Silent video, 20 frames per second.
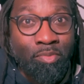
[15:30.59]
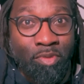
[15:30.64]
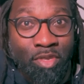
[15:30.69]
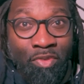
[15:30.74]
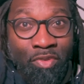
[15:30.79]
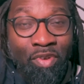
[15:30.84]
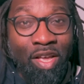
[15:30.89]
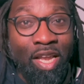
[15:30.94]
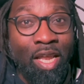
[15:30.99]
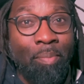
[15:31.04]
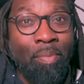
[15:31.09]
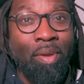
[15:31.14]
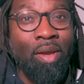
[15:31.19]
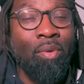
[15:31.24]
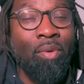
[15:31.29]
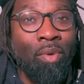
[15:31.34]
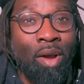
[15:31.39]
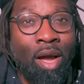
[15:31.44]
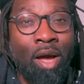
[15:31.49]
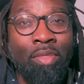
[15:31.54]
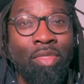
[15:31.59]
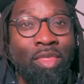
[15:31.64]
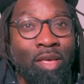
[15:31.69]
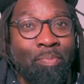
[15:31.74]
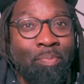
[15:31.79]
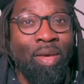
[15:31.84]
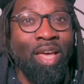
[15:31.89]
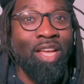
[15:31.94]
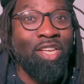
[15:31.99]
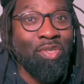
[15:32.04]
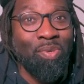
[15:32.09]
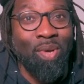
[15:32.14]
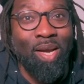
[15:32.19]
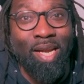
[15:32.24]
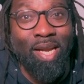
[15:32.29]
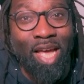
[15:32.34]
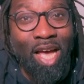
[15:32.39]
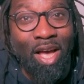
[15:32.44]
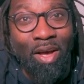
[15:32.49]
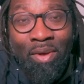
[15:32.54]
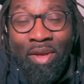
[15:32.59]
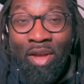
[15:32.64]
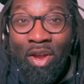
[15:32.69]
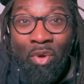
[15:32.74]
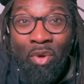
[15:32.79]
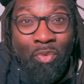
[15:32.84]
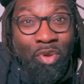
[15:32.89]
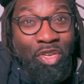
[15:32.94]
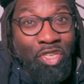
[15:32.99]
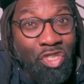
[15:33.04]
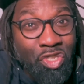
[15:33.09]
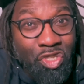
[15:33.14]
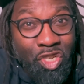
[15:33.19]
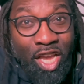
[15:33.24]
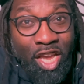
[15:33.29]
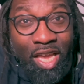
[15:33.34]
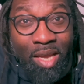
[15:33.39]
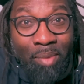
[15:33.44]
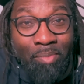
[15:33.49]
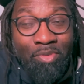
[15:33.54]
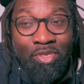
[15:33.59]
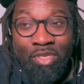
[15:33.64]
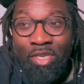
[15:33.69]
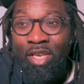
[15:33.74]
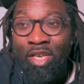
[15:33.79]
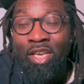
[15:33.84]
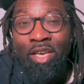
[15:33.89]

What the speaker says: developing around the pitch right now, Reece James,